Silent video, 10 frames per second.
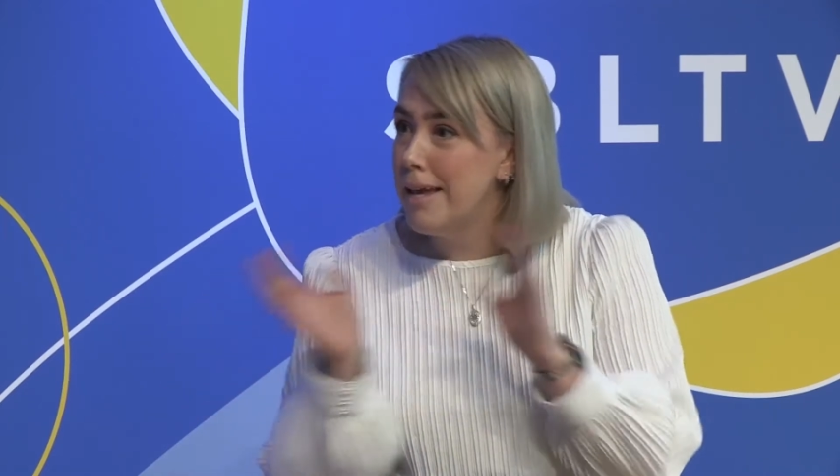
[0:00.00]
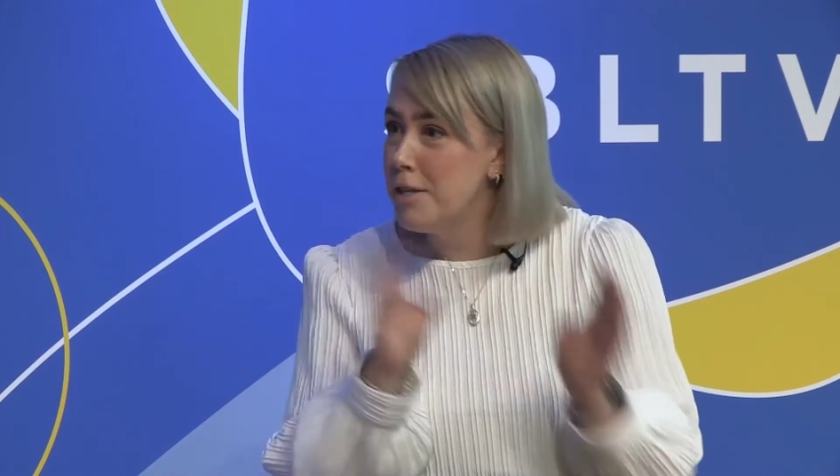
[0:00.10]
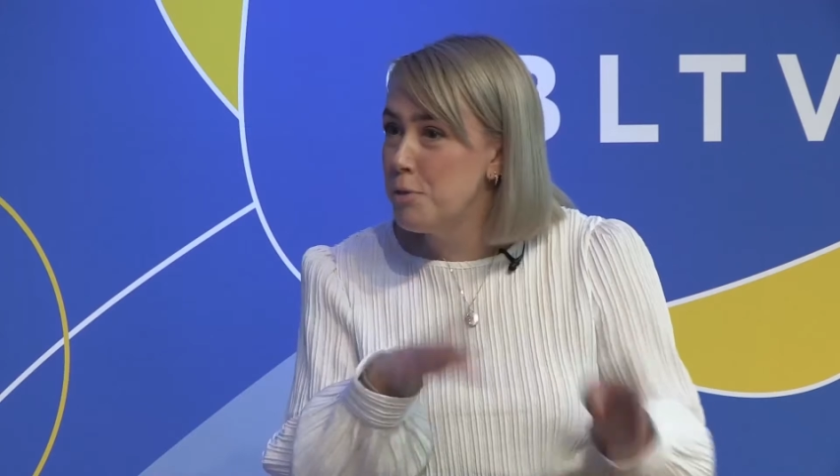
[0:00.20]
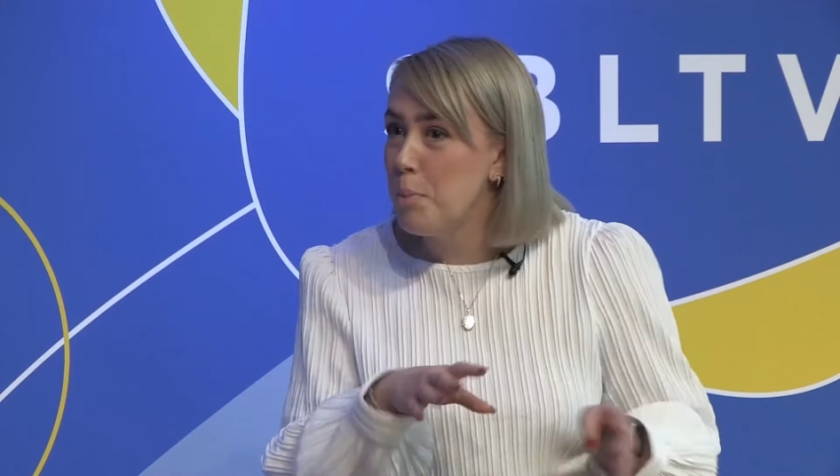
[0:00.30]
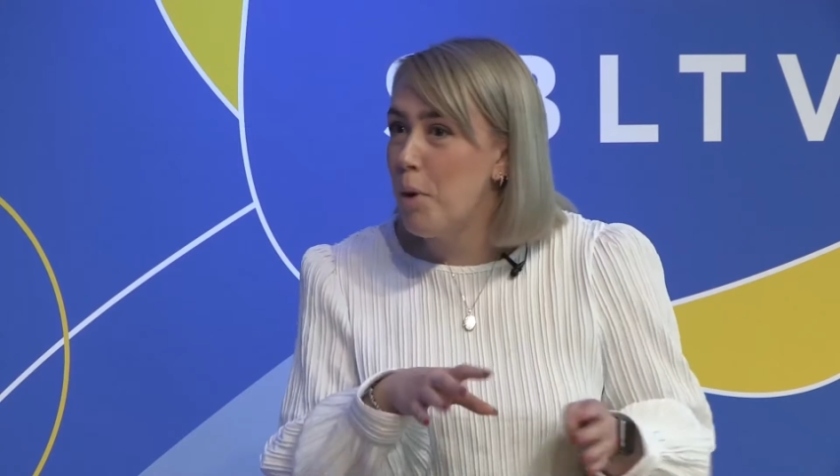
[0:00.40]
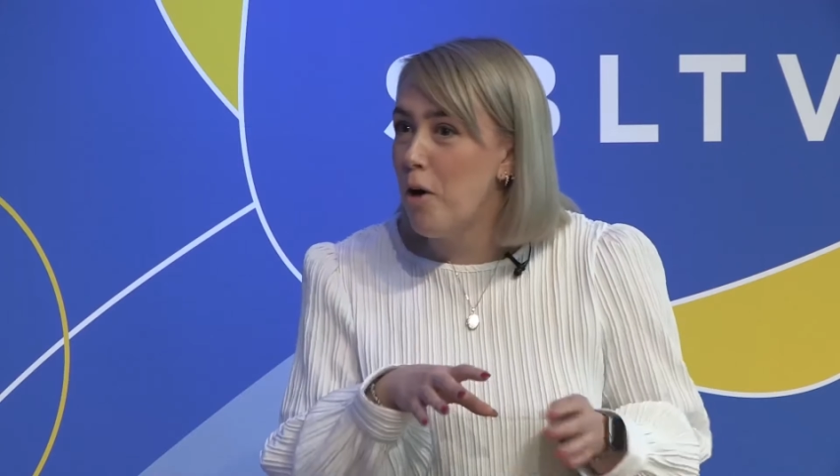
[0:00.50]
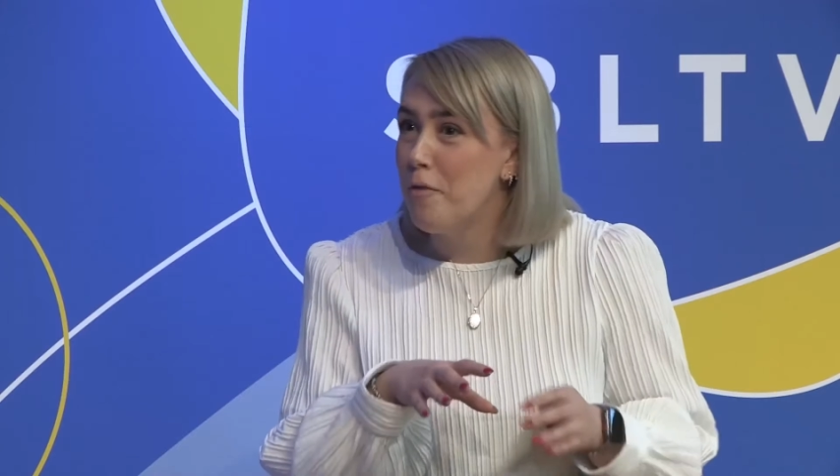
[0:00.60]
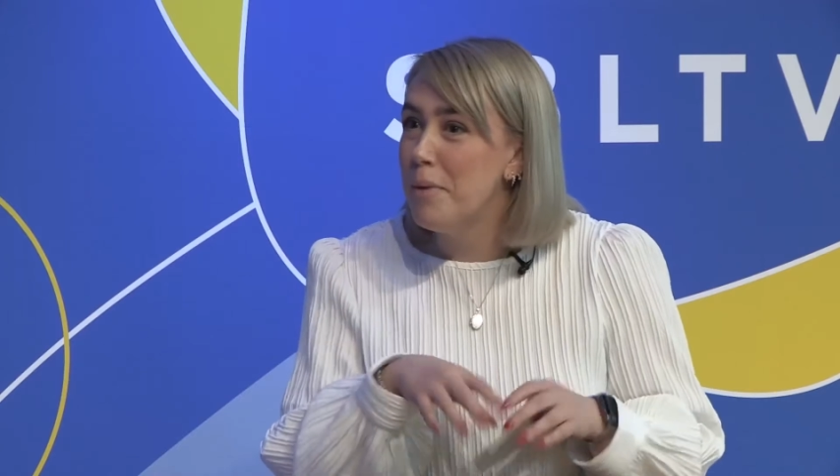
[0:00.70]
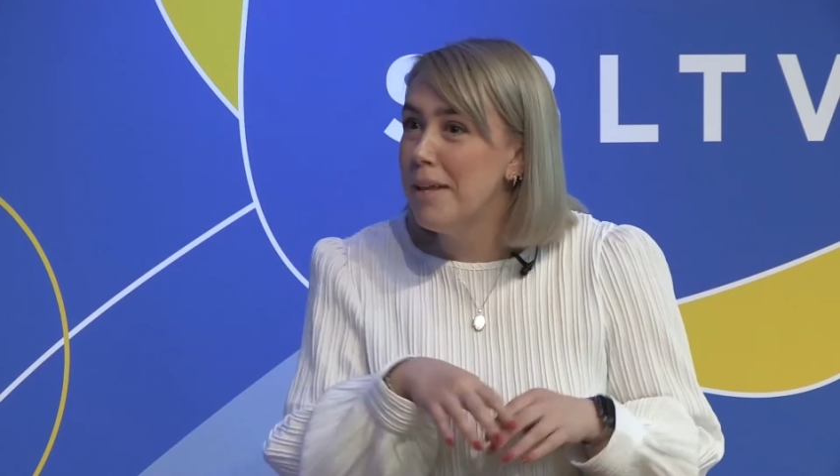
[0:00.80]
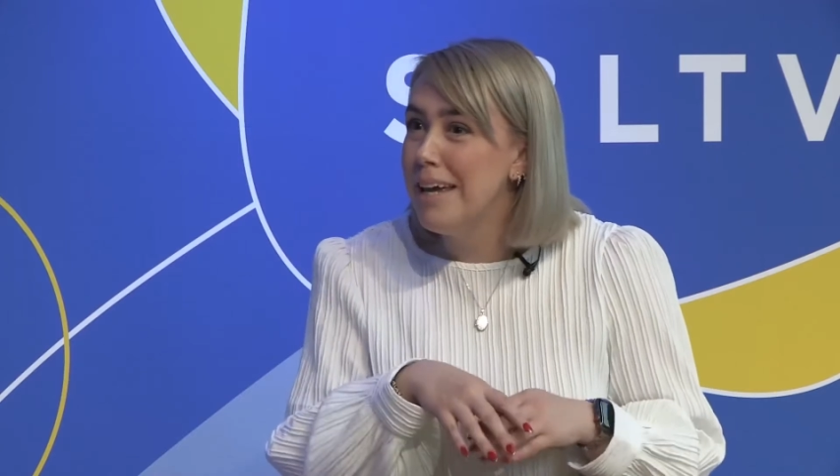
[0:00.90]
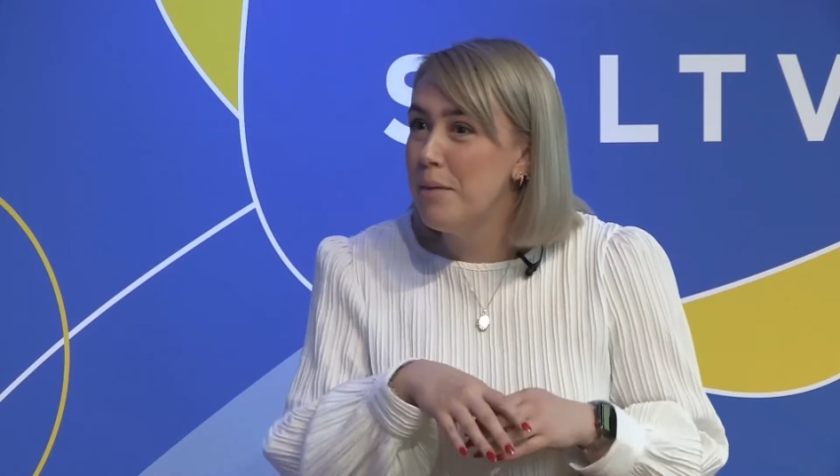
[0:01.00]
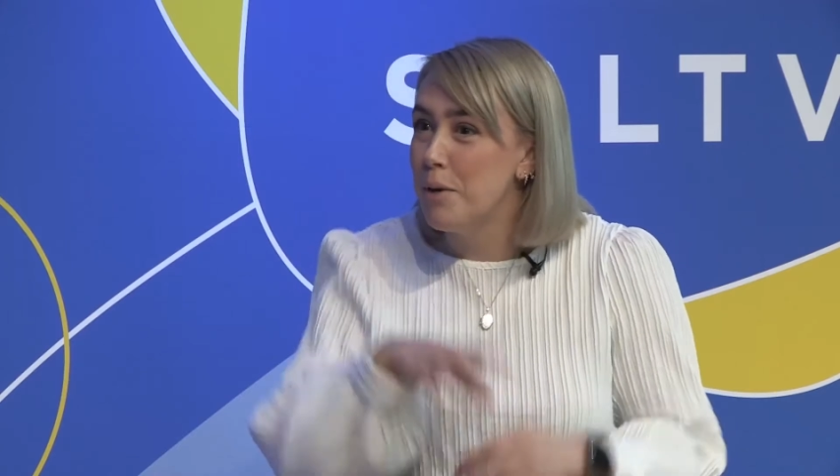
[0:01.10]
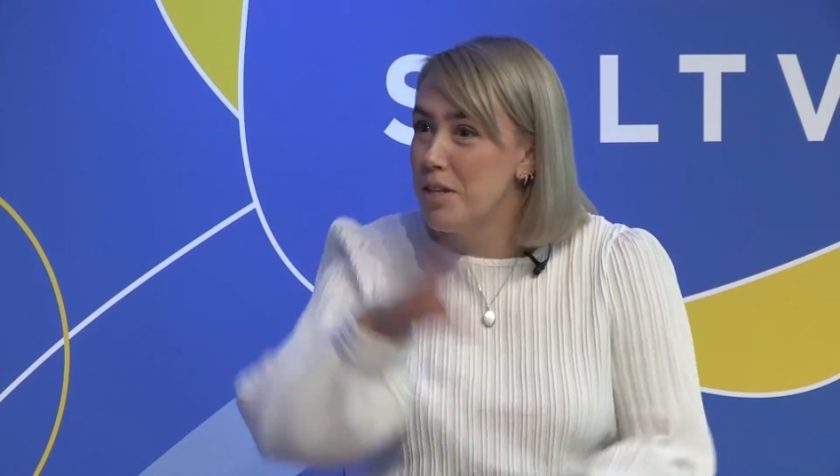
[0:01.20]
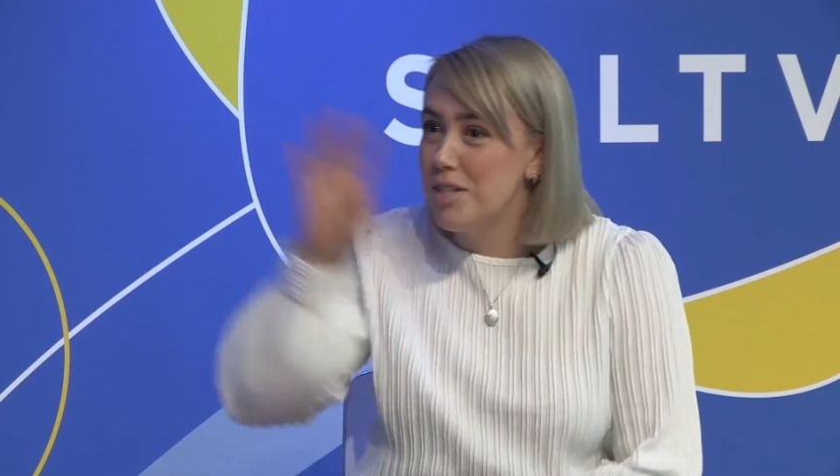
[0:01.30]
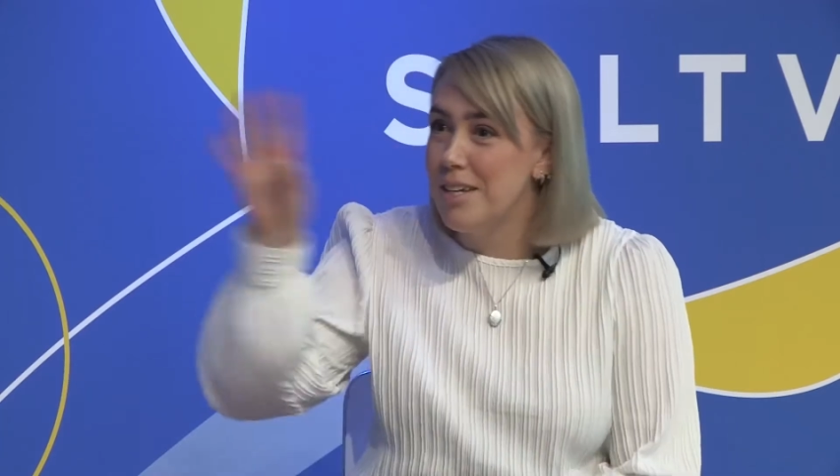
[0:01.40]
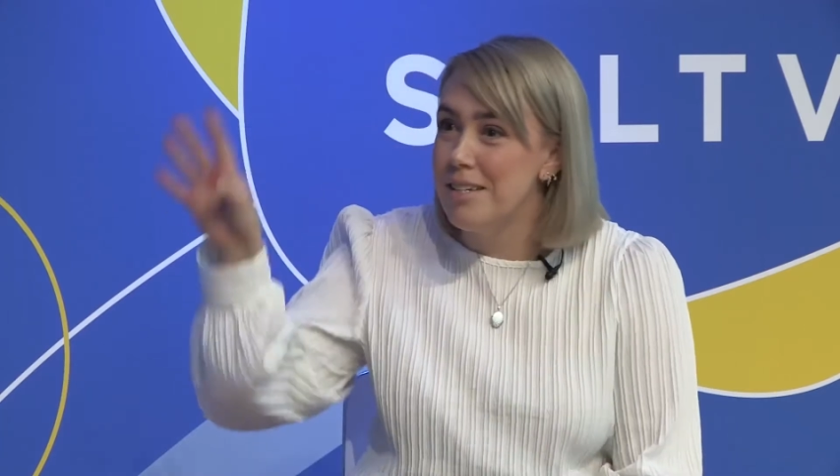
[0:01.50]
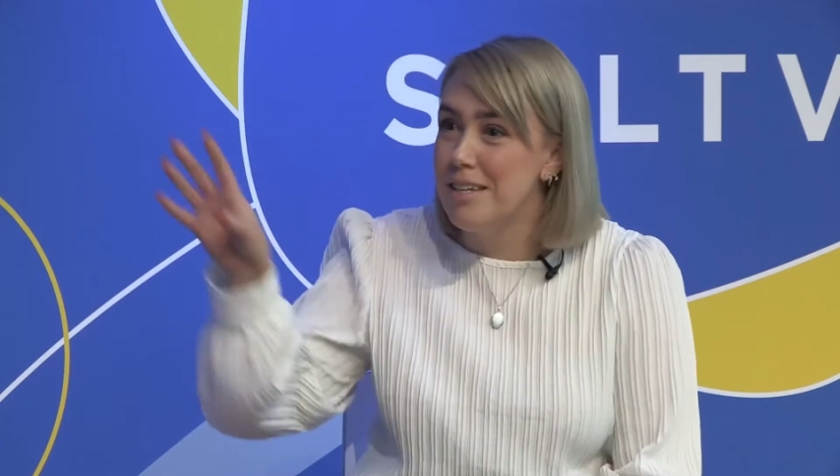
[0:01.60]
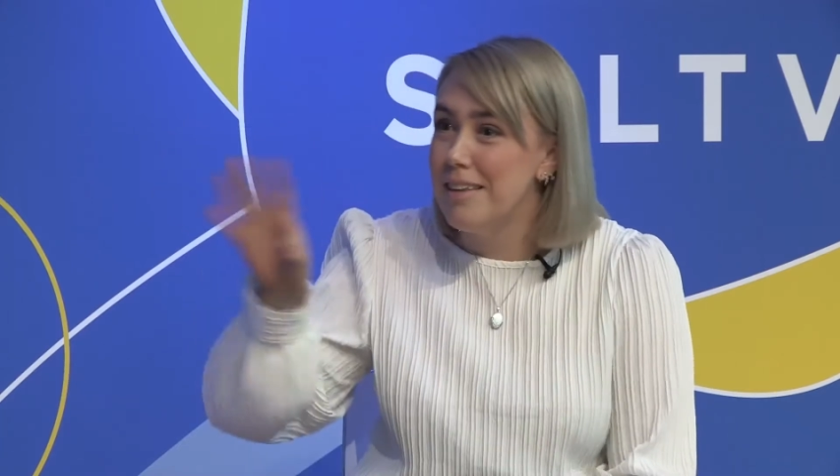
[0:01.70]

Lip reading: into a pot of money which sits